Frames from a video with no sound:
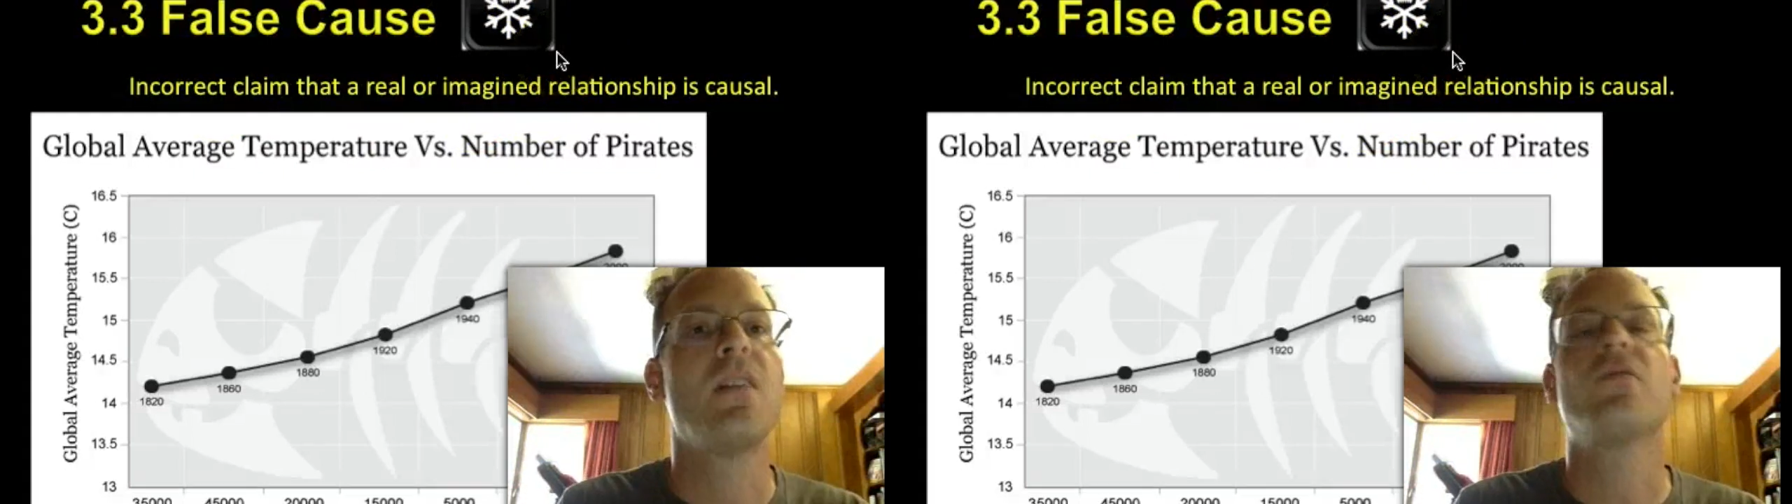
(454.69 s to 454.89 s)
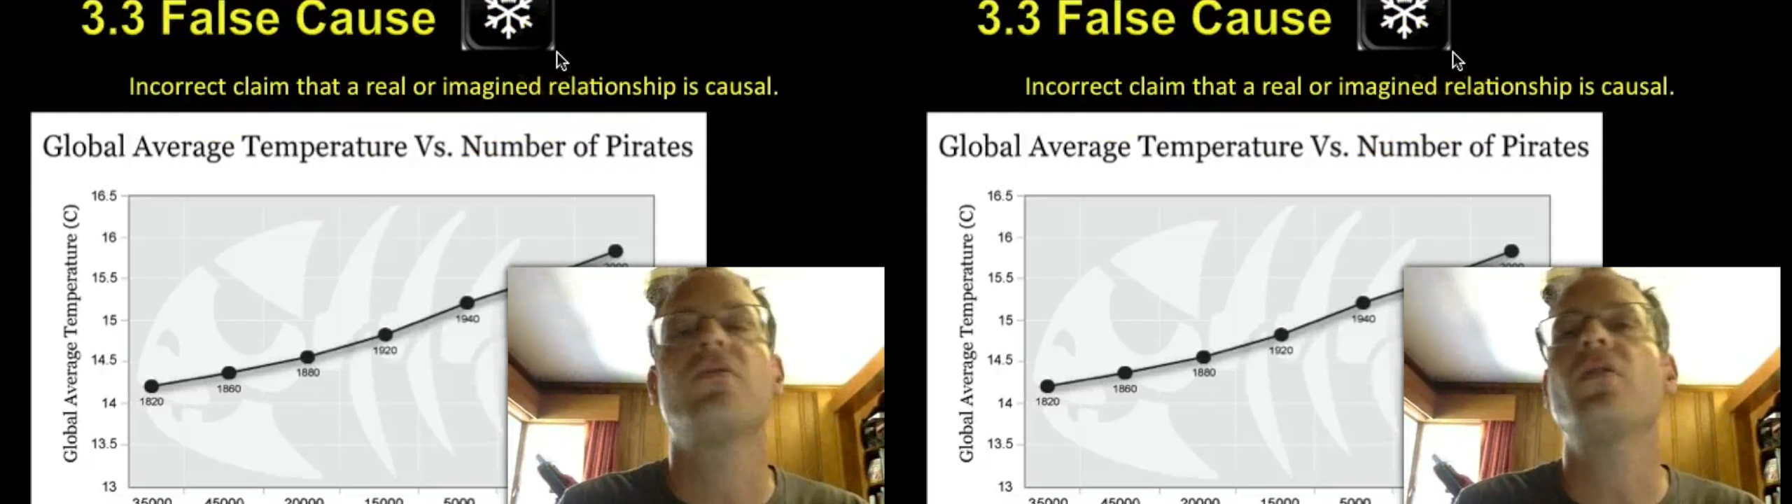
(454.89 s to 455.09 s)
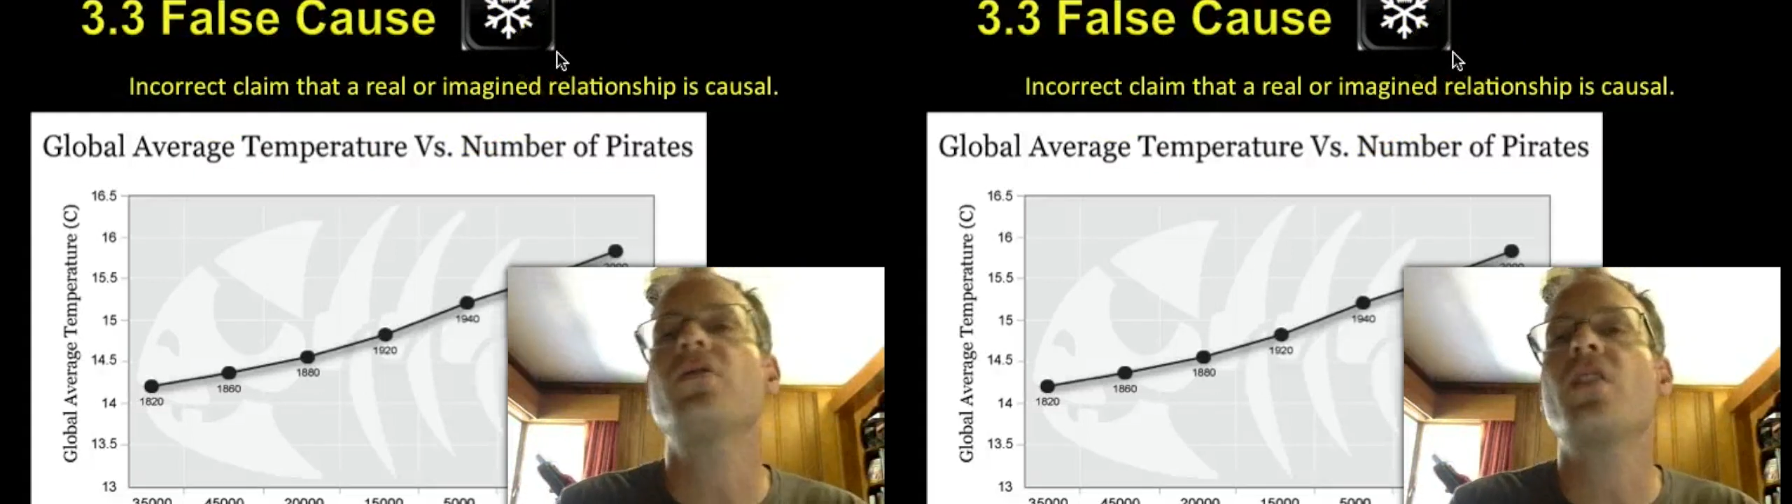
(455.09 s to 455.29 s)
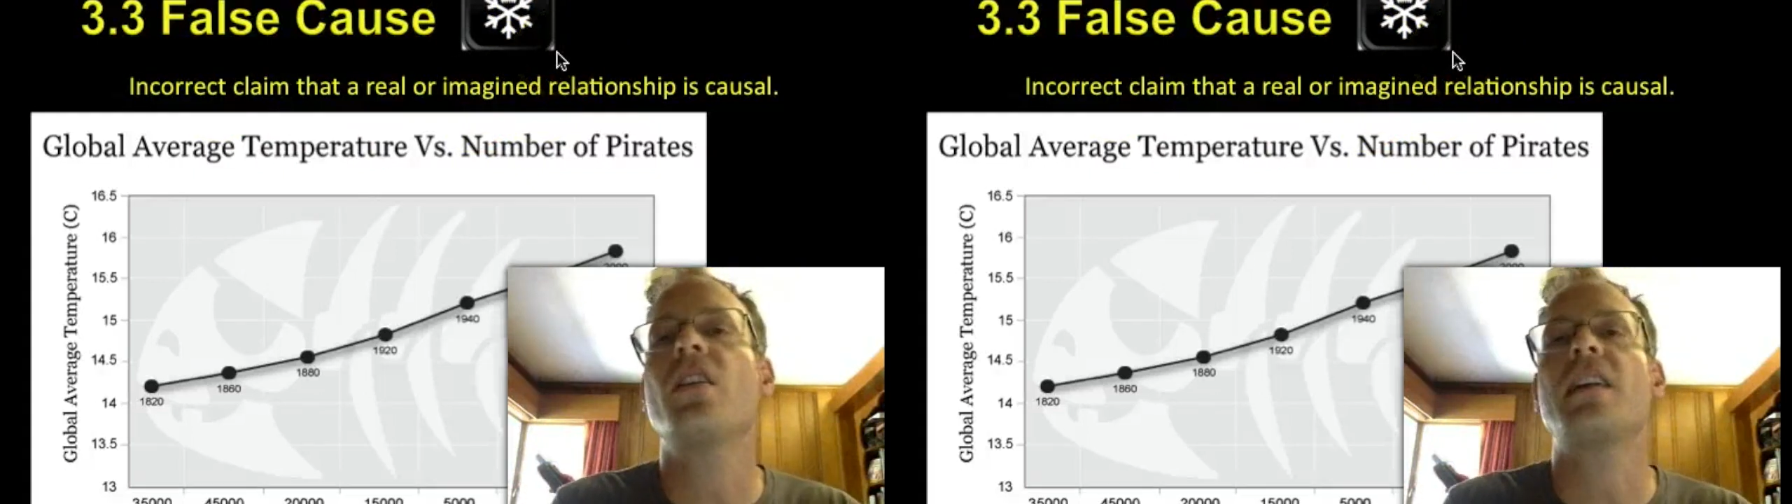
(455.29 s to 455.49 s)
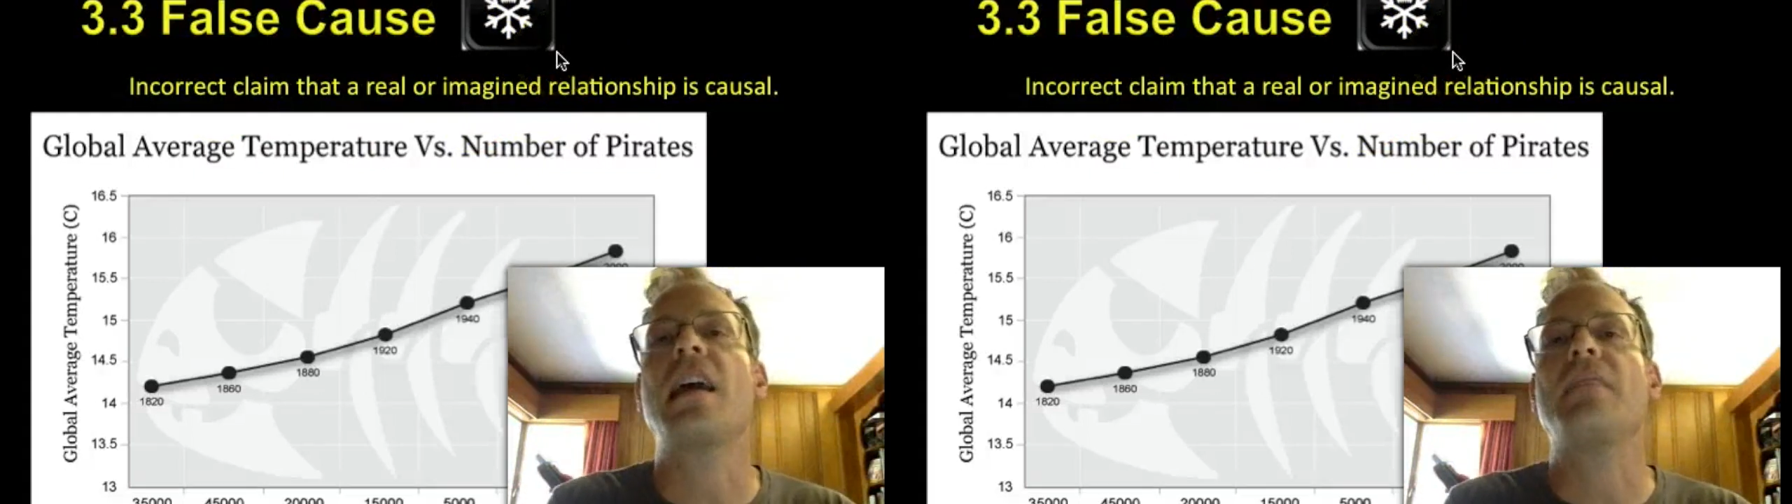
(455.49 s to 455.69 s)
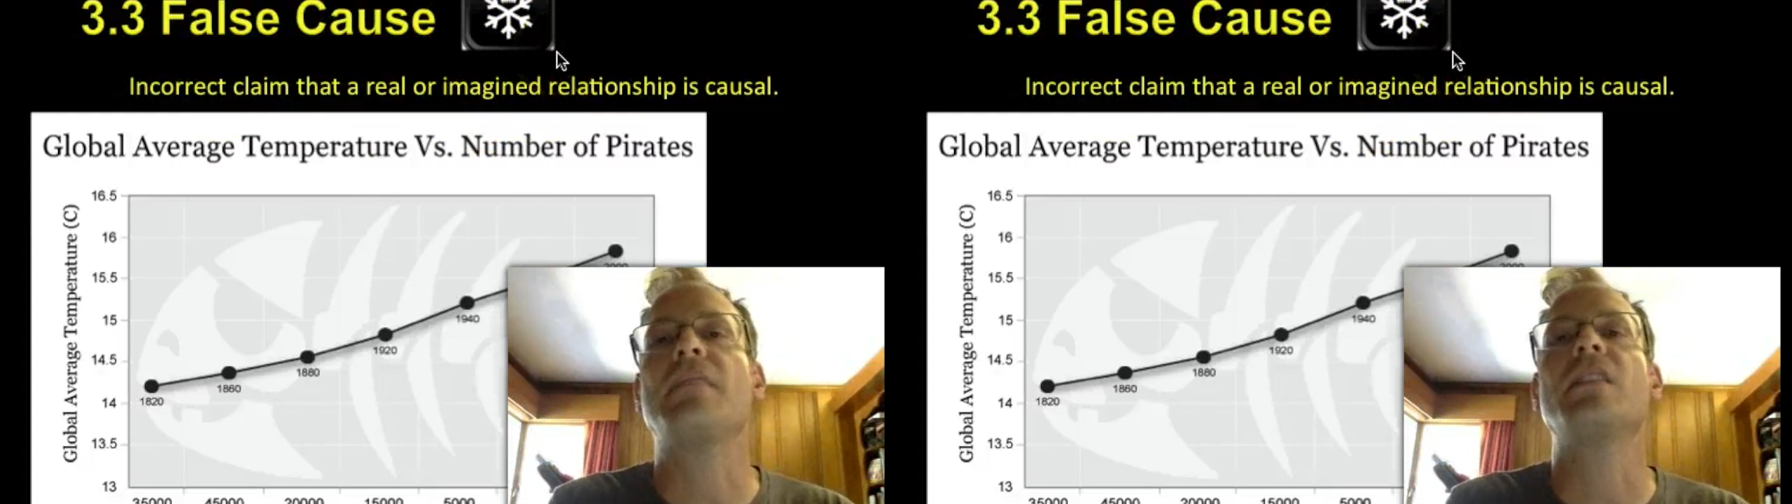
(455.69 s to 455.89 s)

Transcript: For false cause, I have a